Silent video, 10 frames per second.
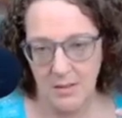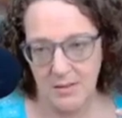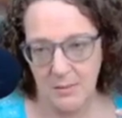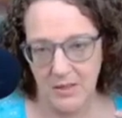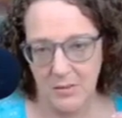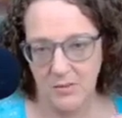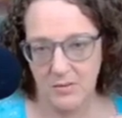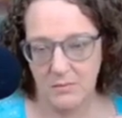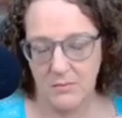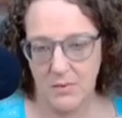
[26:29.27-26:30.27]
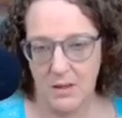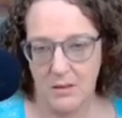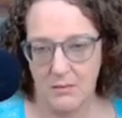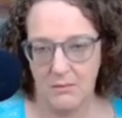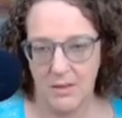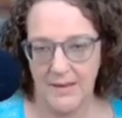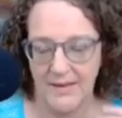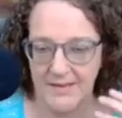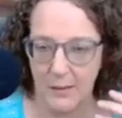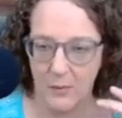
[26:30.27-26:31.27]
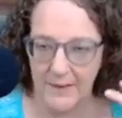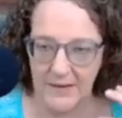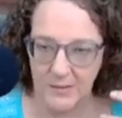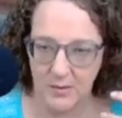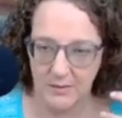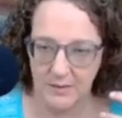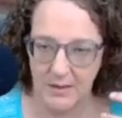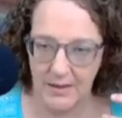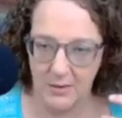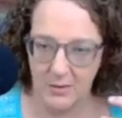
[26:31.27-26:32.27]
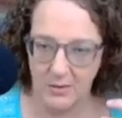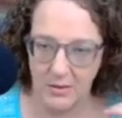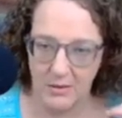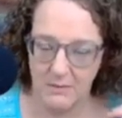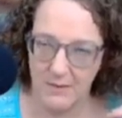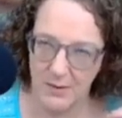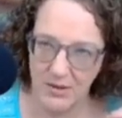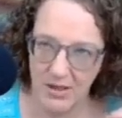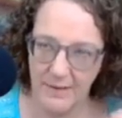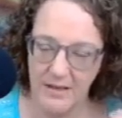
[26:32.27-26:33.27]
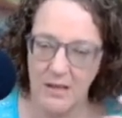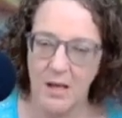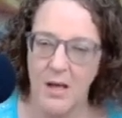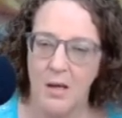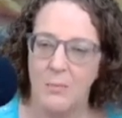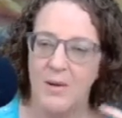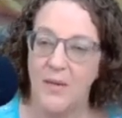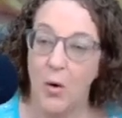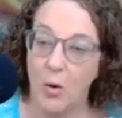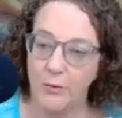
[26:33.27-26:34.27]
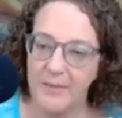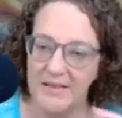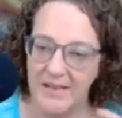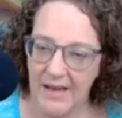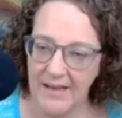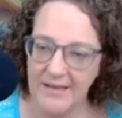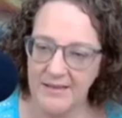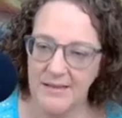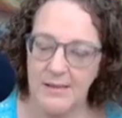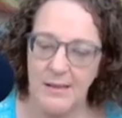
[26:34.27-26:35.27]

somebody who's unless they want the sort of clinical version of it. But the Hold Me Tight